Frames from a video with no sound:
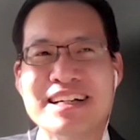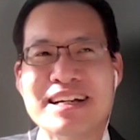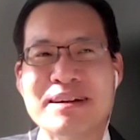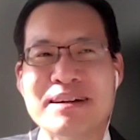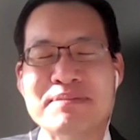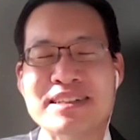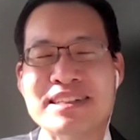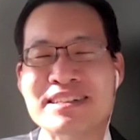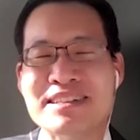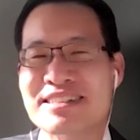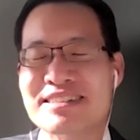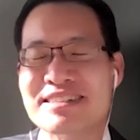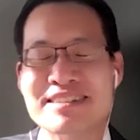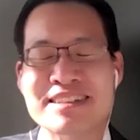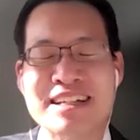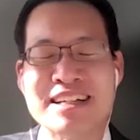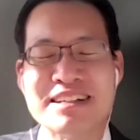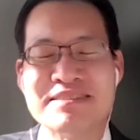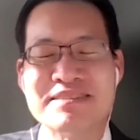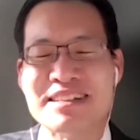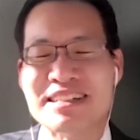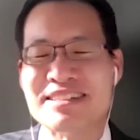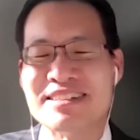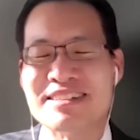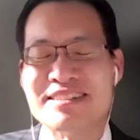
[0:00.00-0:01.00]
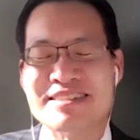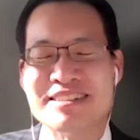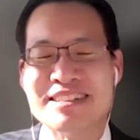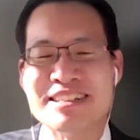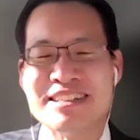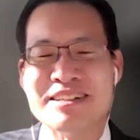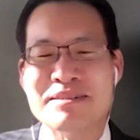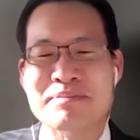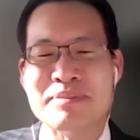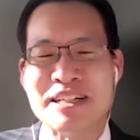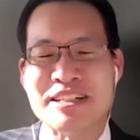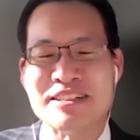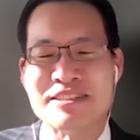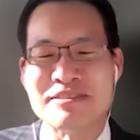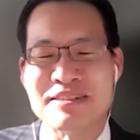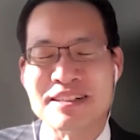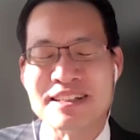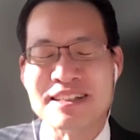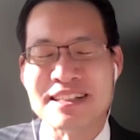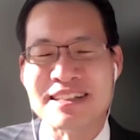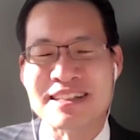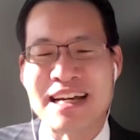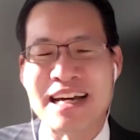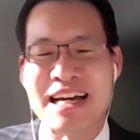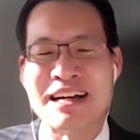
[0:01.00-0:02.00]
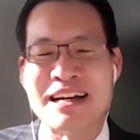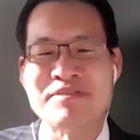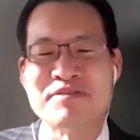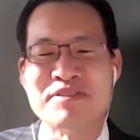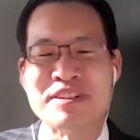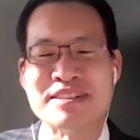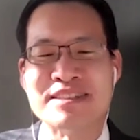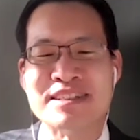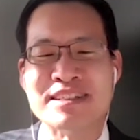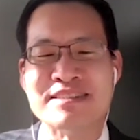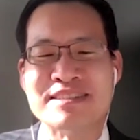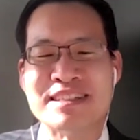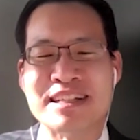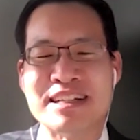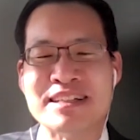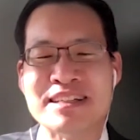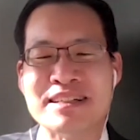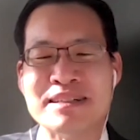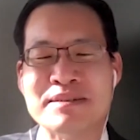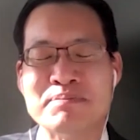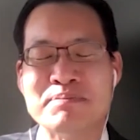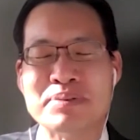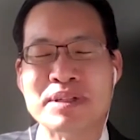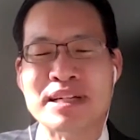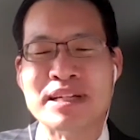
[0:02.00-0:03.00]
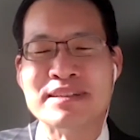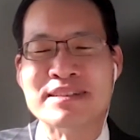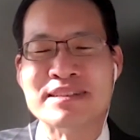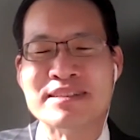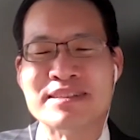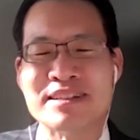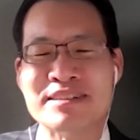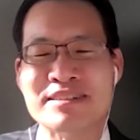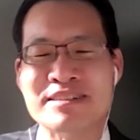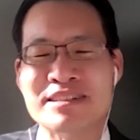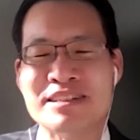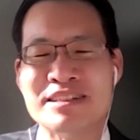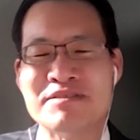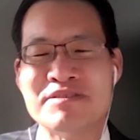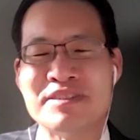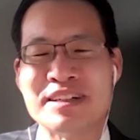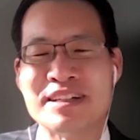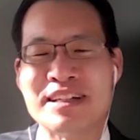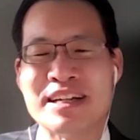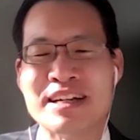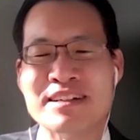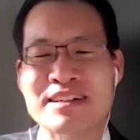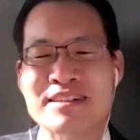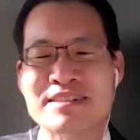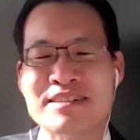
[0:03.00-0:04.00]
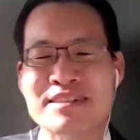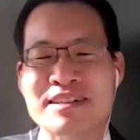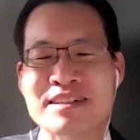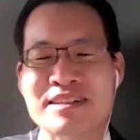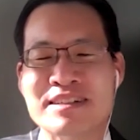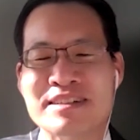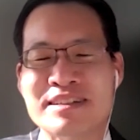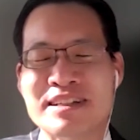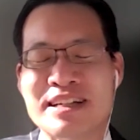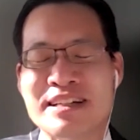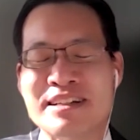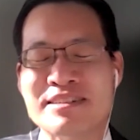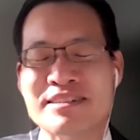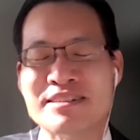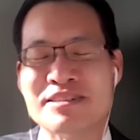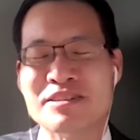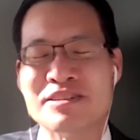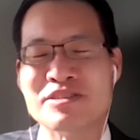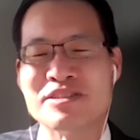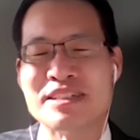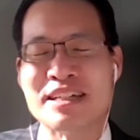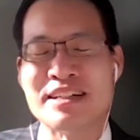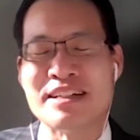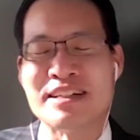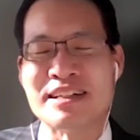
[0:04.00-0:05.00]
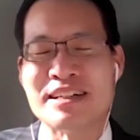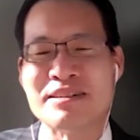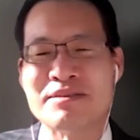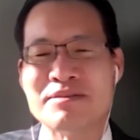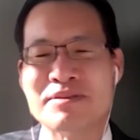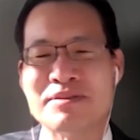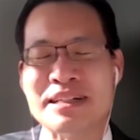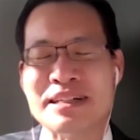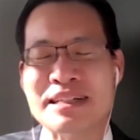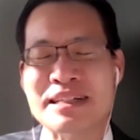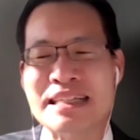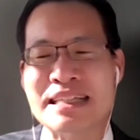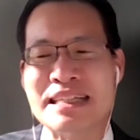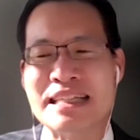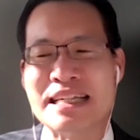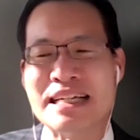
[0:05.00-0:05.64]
I mean, none of this is new, but it's really the emphasis that he places on unification and associating it with